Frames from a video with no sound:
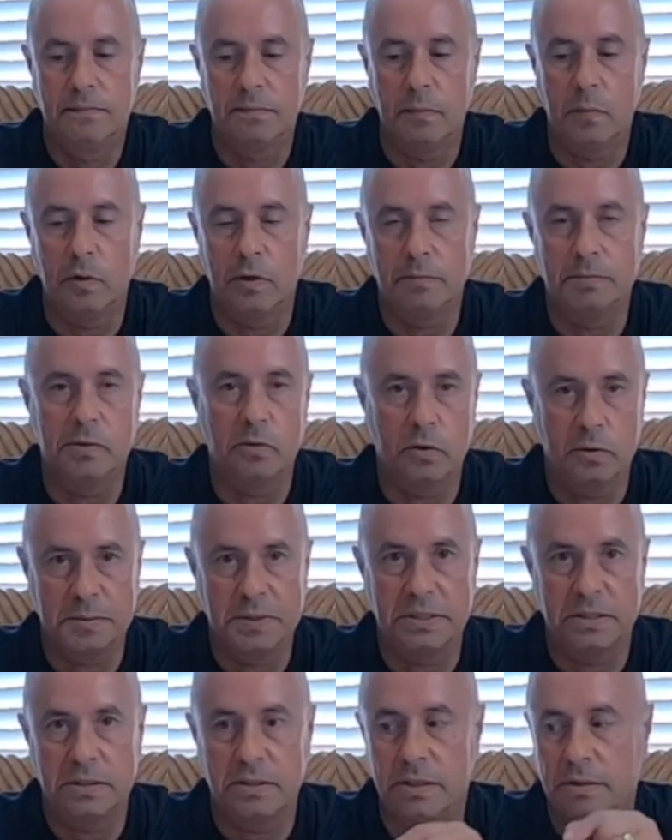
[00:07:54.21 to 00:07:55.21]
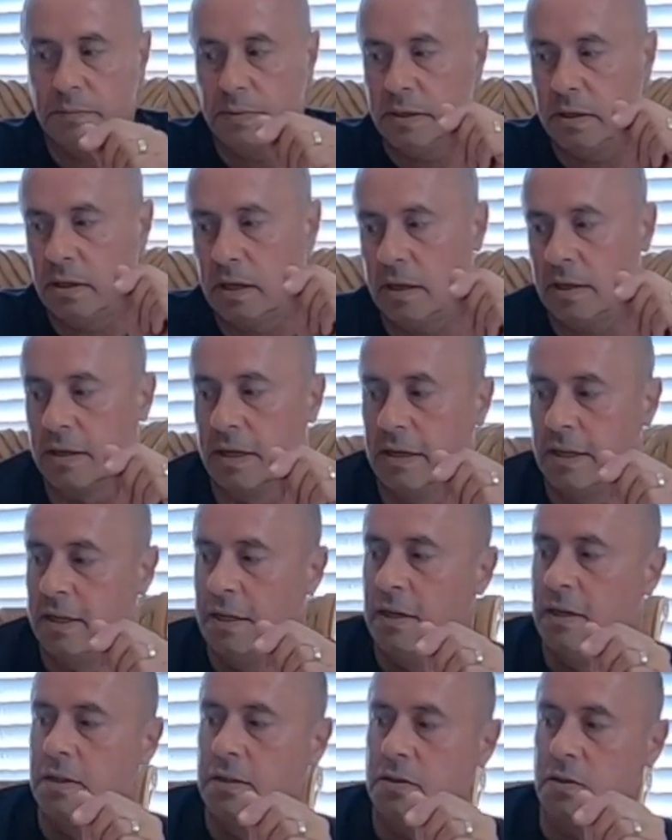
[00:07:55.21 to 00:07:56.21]
absorption to the pin lock.
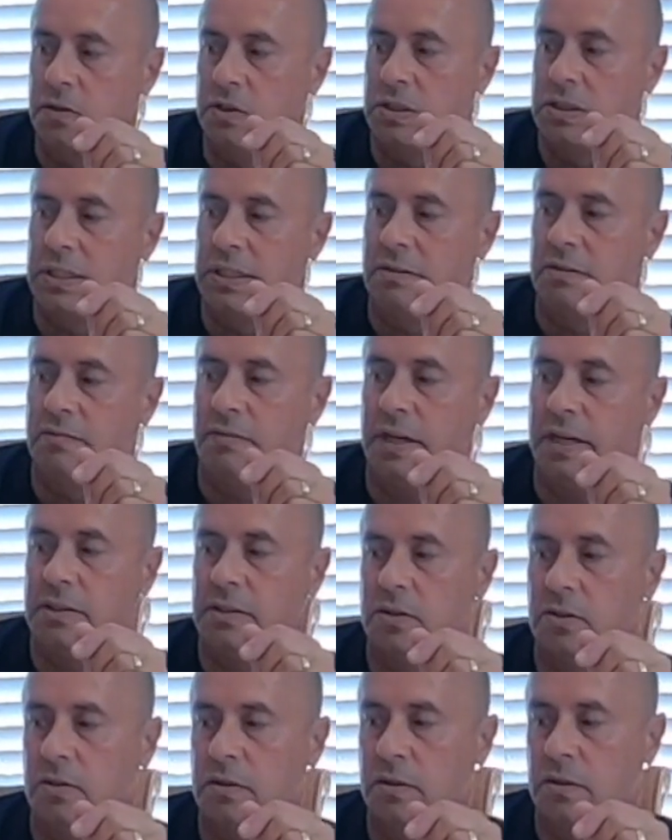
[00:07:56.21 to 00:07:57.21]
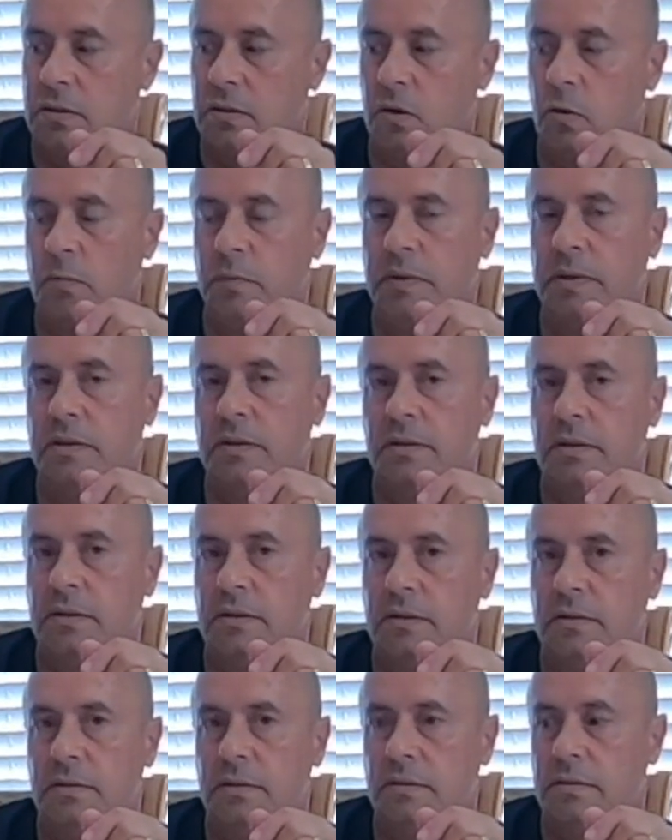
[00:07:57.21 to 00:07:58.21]
So just leave the visor open.
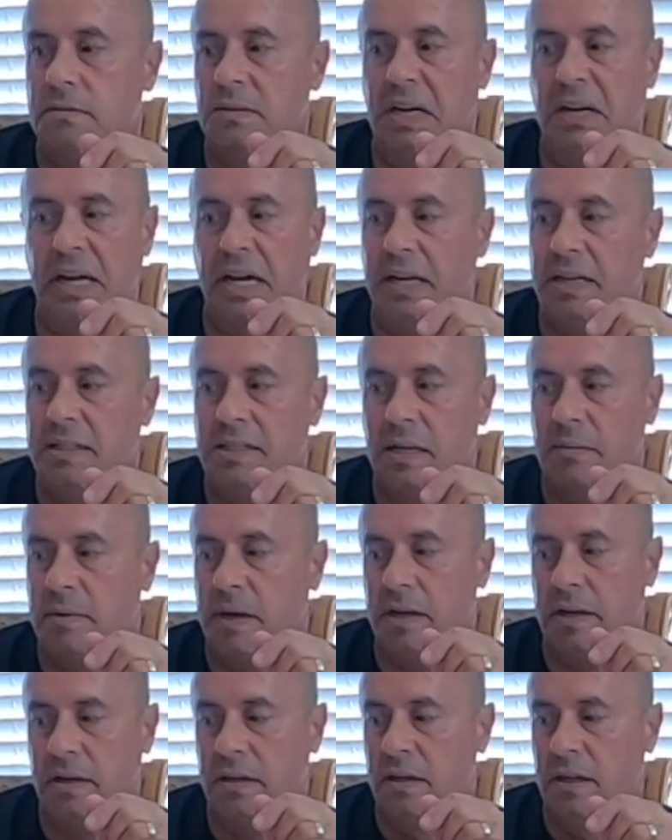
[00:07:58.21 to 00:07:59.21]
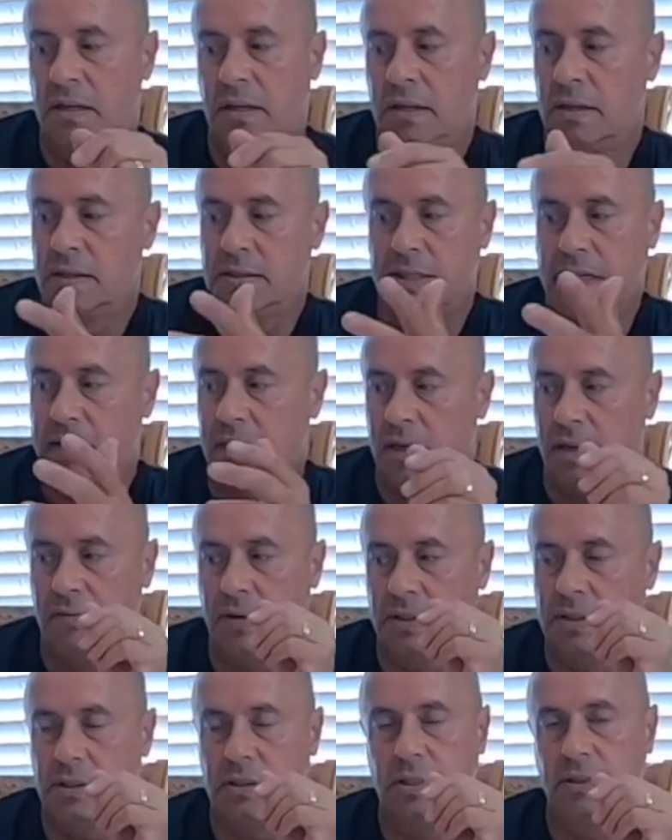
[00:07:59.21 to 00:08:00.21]
Anytime I take it off, I
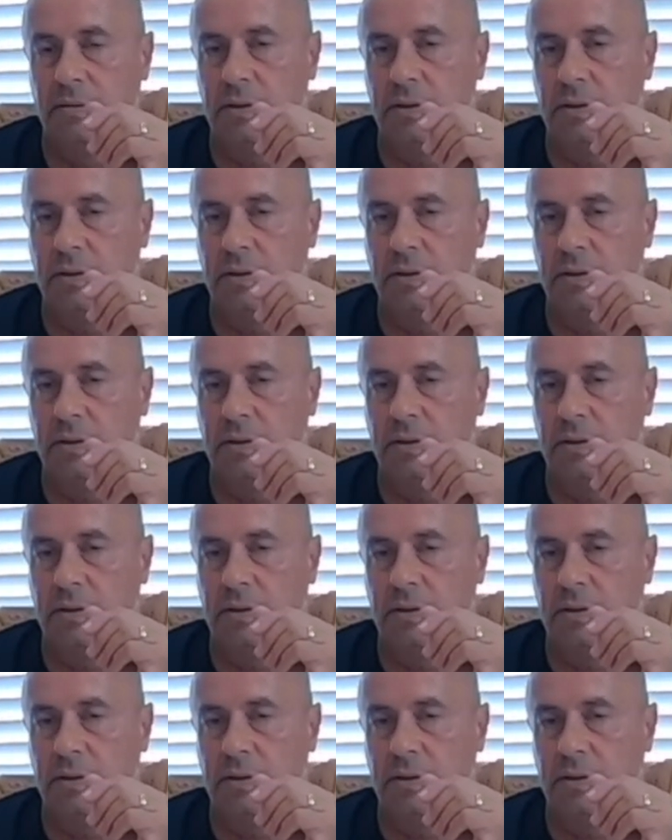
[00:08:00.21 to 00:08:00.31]
just leave it